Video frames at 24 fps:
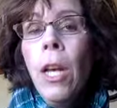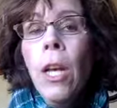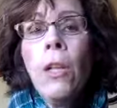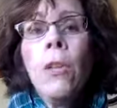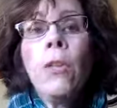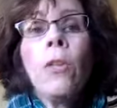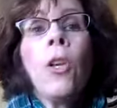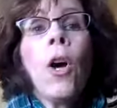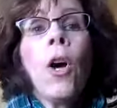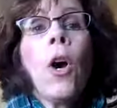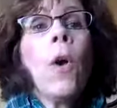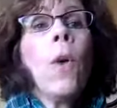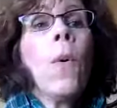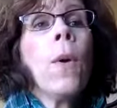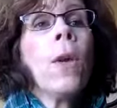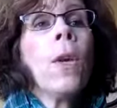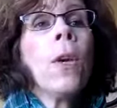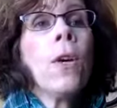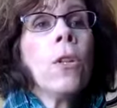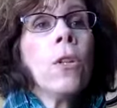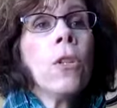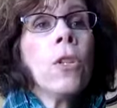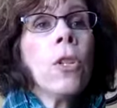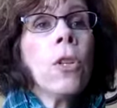So
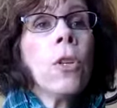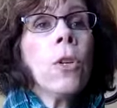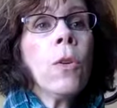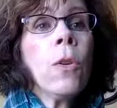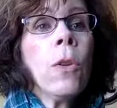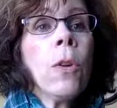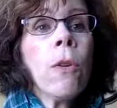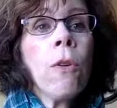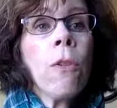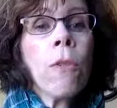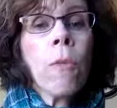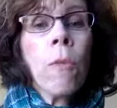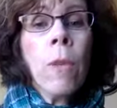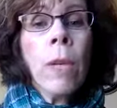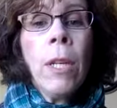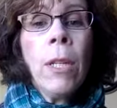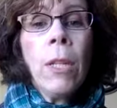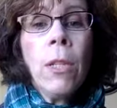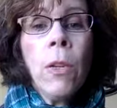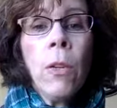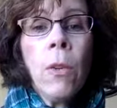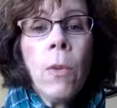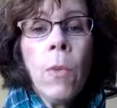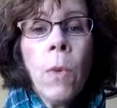you'll do your
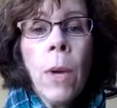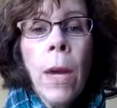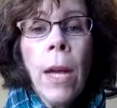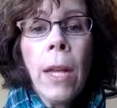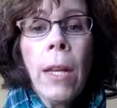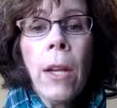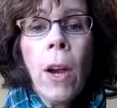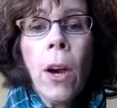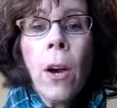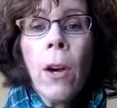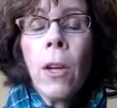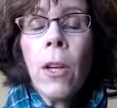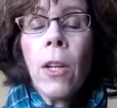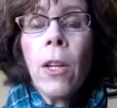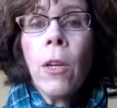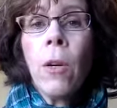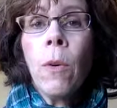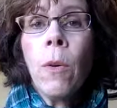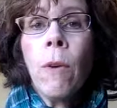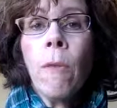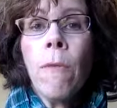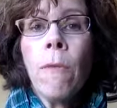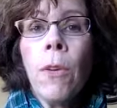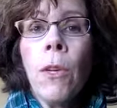3-2-1
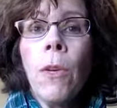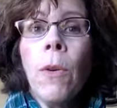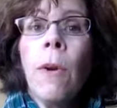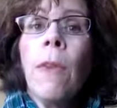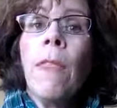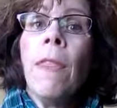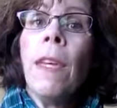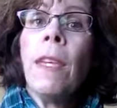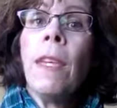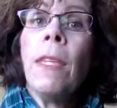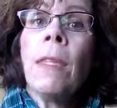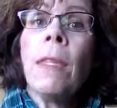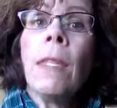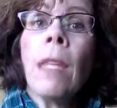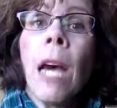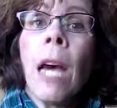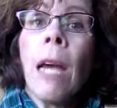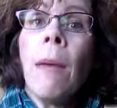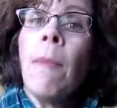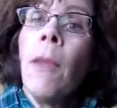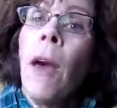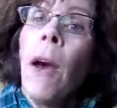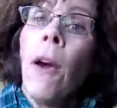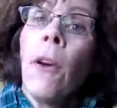article review, and this
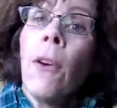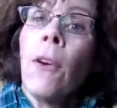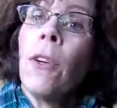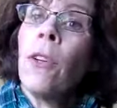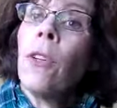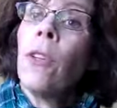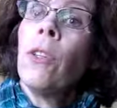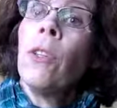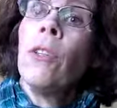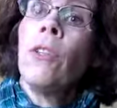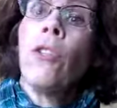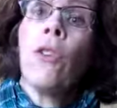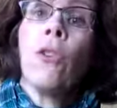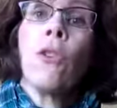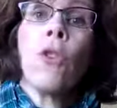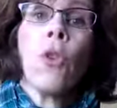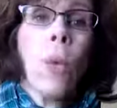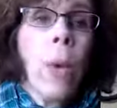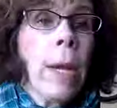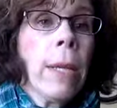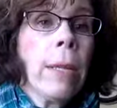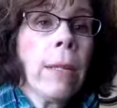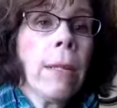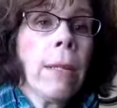time the article is your
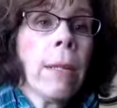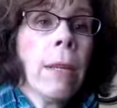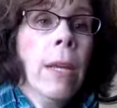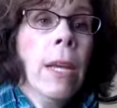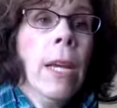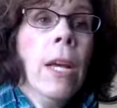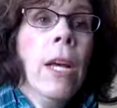choice.